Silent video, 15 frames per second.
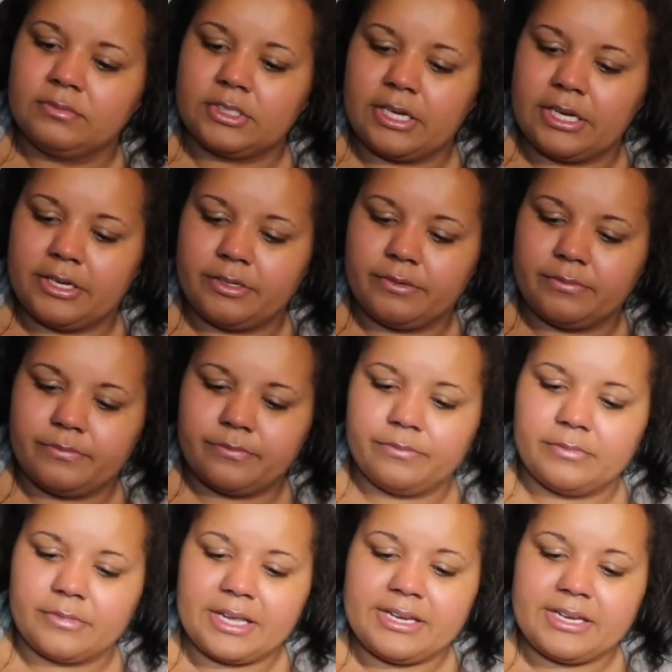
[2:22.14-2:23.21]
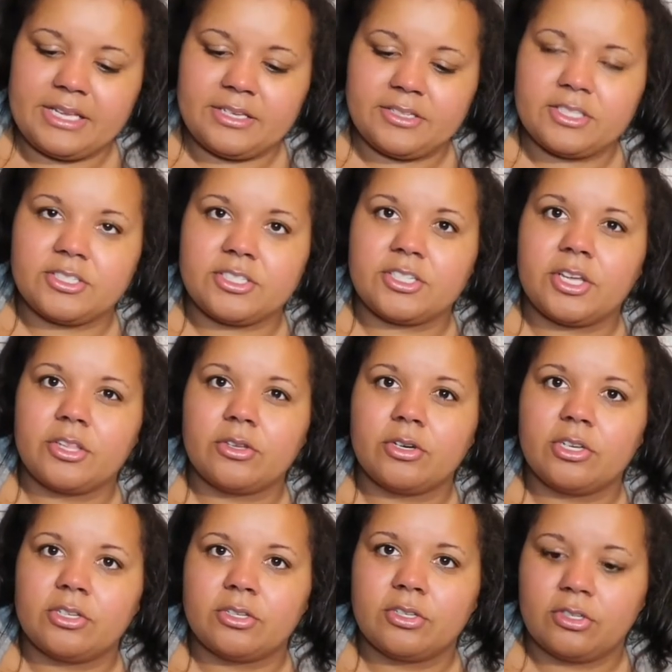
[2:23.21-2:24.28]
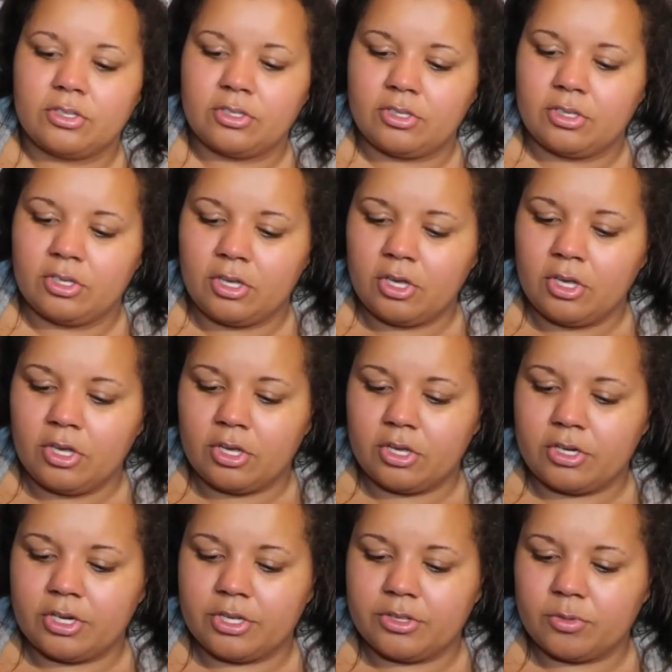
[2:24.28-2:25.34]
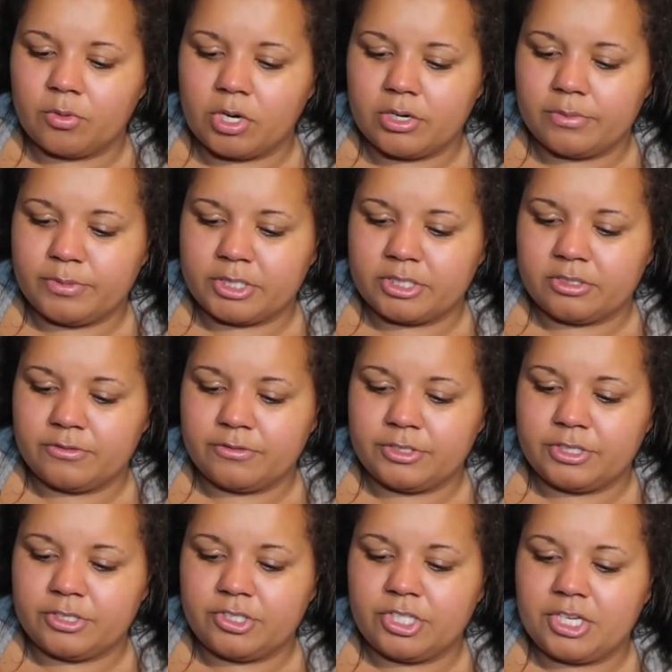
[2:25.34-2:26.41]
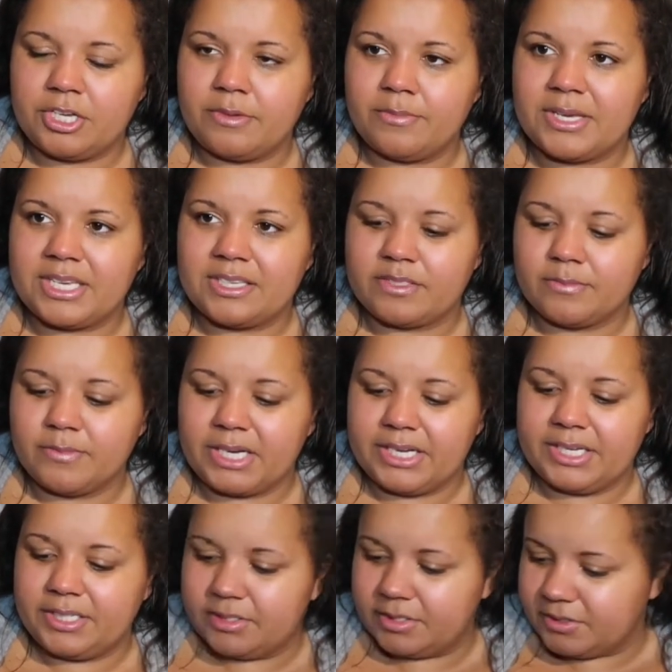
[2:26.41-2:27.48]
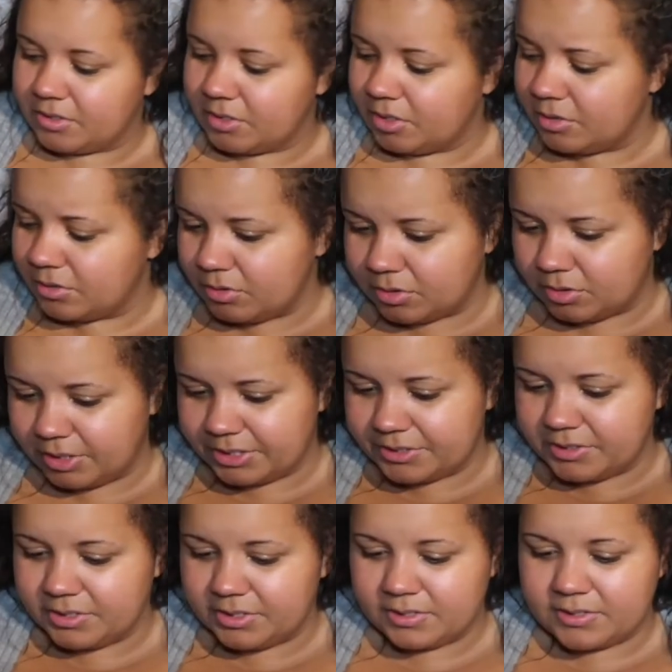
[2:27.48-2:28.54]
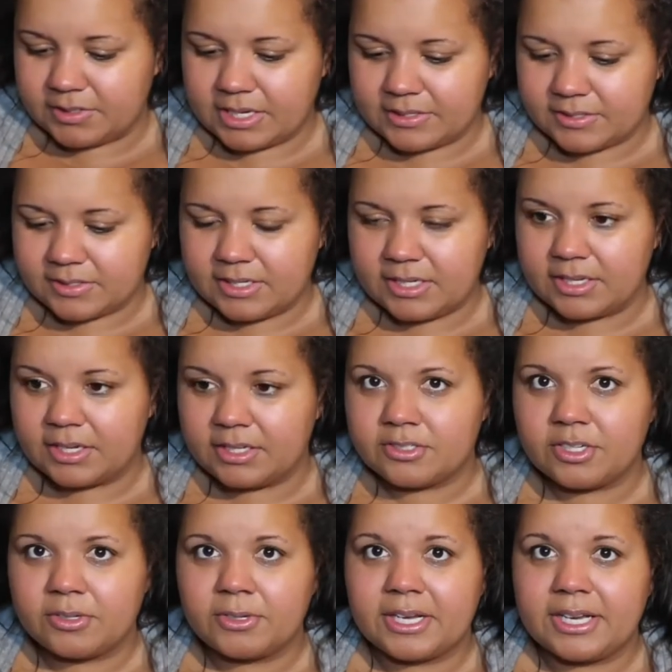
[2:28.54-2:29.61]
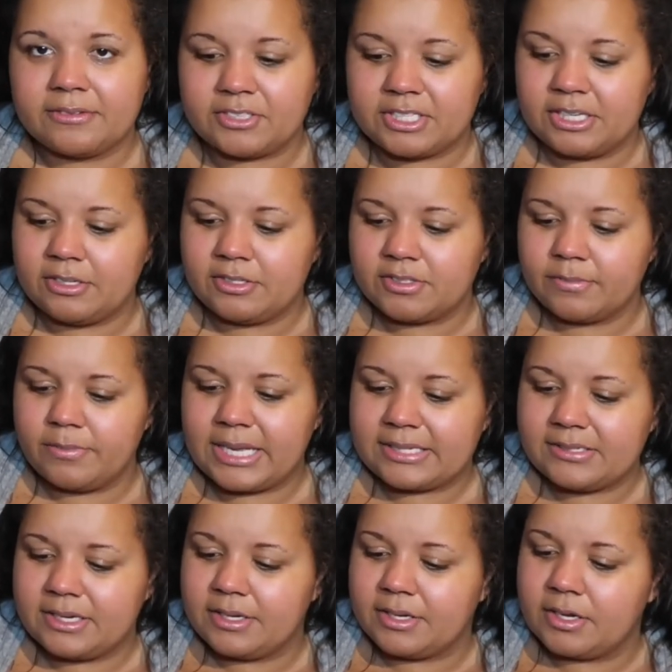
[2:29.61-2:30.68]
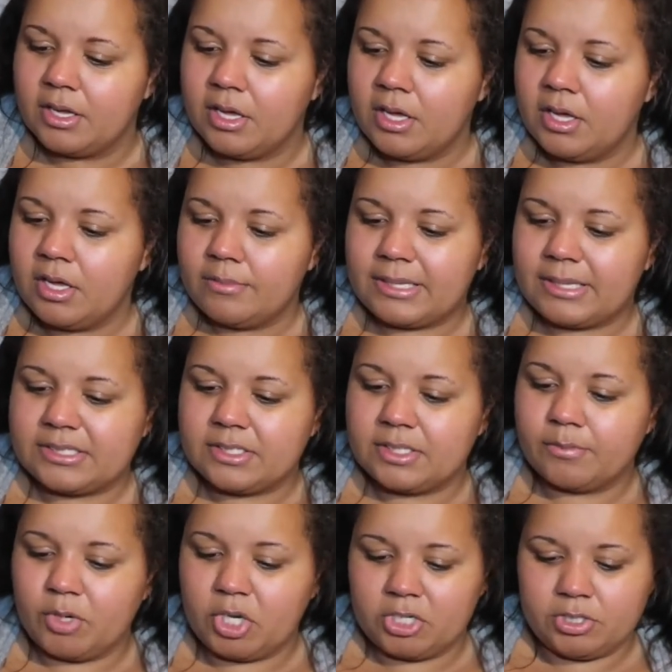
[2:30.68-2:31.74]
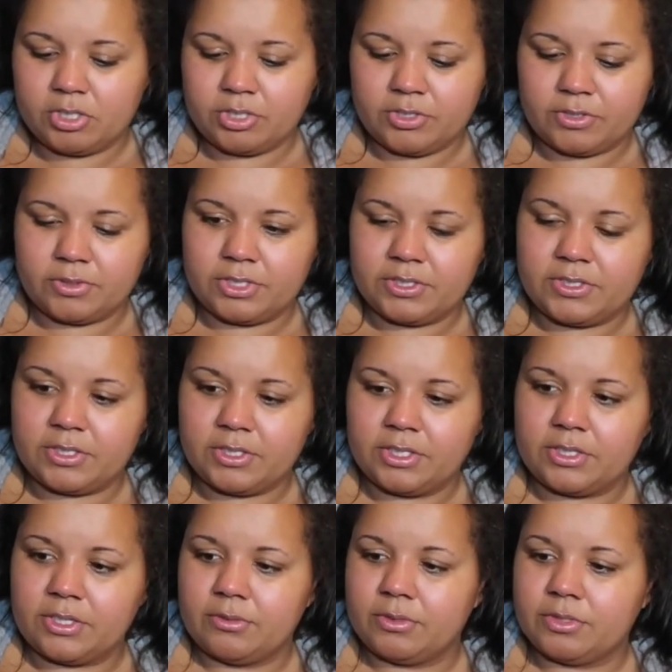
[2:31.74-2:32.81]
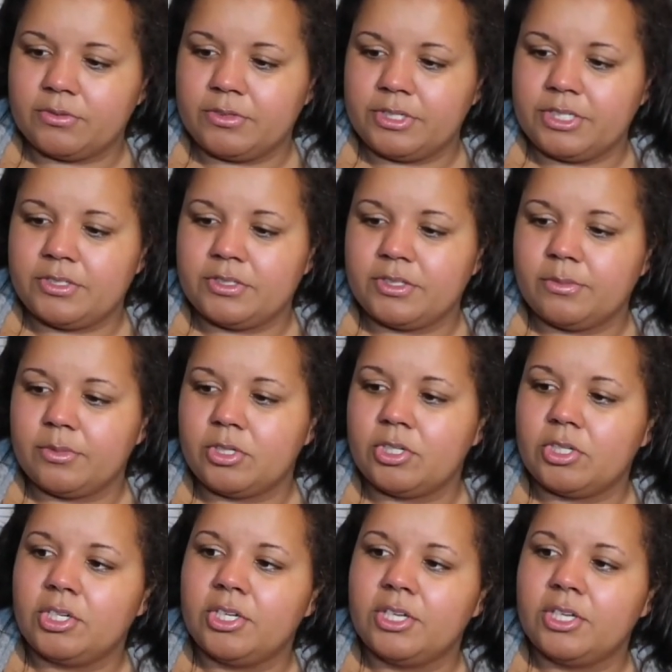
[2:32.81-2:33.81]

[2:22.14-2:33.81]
Um, I needed another. Another water bottle for the gym, as mine has gone all gross and disgusting, and I don't want to have to keep using plastic plastic bottles. I wanted something that was reusable.